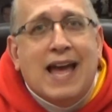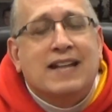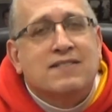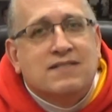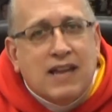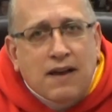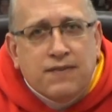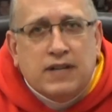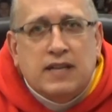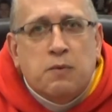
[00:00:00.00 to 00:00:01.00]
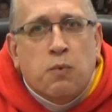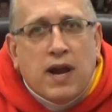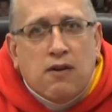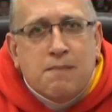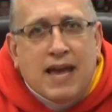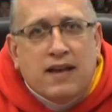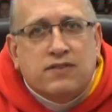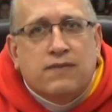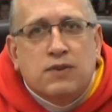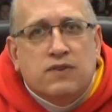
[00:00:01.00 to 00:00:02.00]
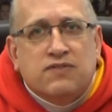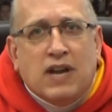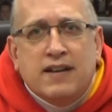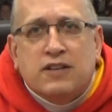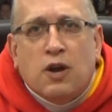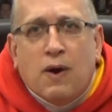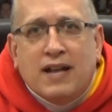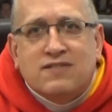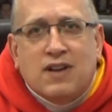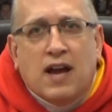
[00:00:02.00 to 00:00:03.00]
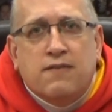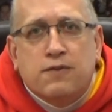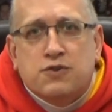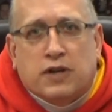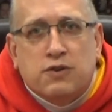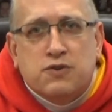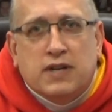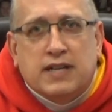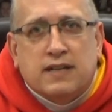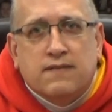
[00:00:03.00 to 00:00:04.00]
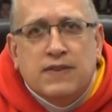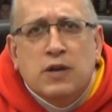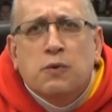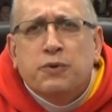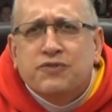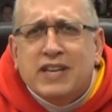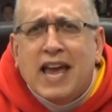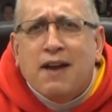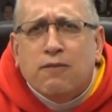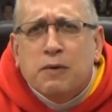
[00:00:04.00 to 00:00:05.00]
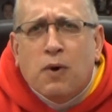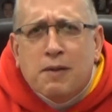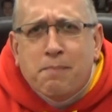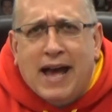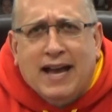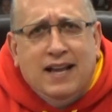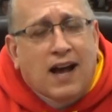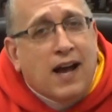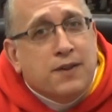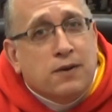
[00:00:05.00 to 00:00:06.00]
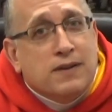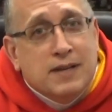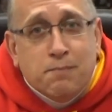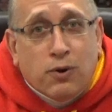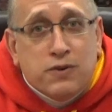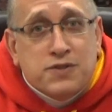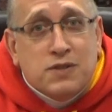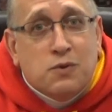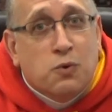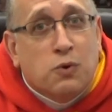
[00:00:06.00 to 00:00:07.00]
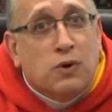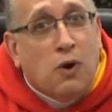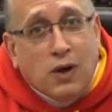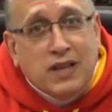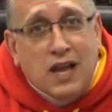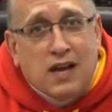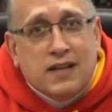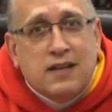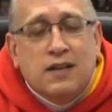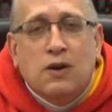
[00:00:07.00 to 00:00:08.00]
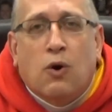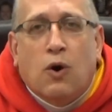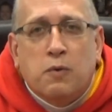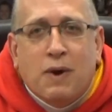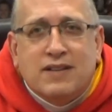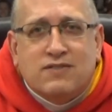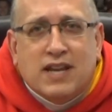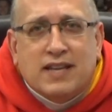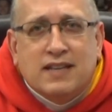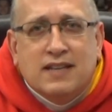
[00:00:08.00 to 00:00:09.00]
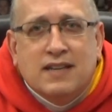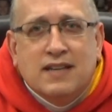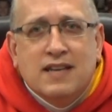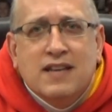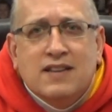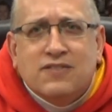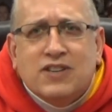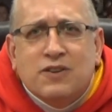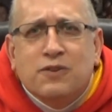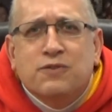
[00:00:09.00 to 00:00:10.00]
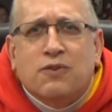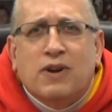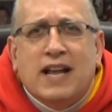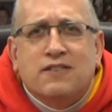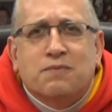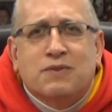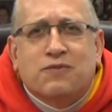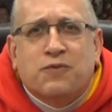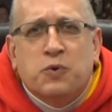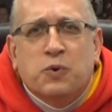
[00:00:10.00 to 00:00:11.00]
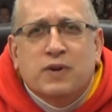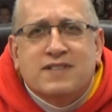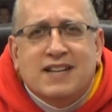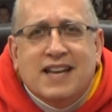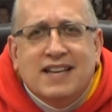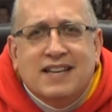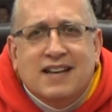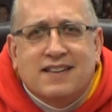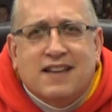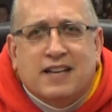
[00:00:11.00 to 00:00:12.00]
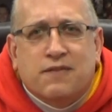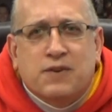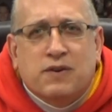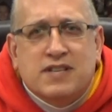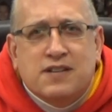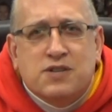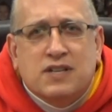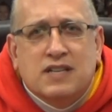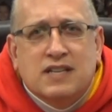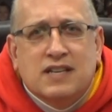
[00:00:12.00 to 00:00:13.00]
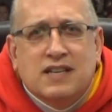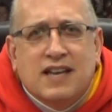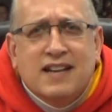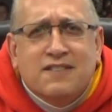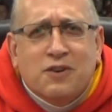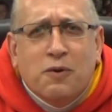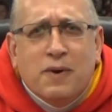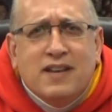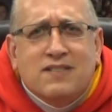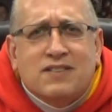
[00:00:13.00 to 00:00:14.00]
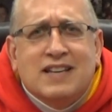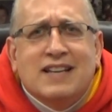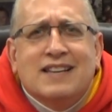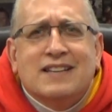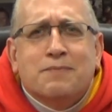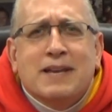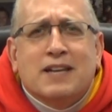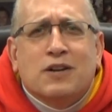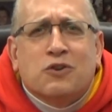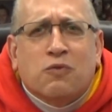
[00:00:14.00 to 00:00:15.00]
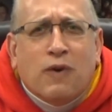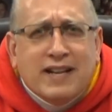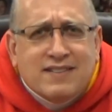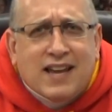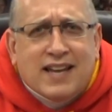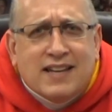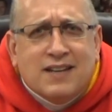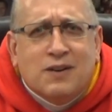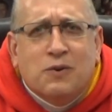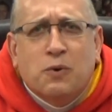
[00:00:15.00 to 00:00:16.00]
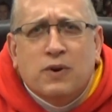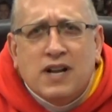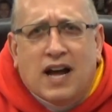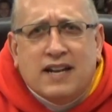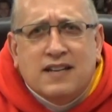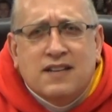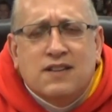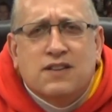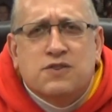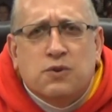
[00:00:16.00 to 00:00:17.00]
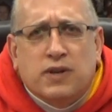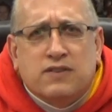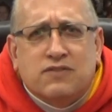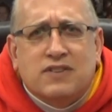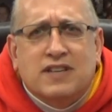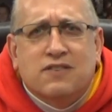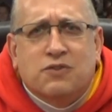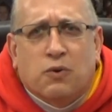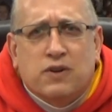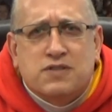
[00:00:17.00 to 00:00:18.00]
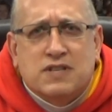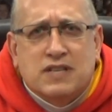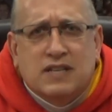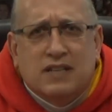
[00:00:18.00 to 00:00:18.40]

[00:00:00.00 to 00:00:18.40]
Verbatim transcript: And definitely wear a mask if you decide to go outside for trick-or-treating. We'll see everyone back, either in person or online, on Wednesday. This concludes our announcements for today. I thank you for your attention. And as always, let's make it a great day or not. The choice is yours.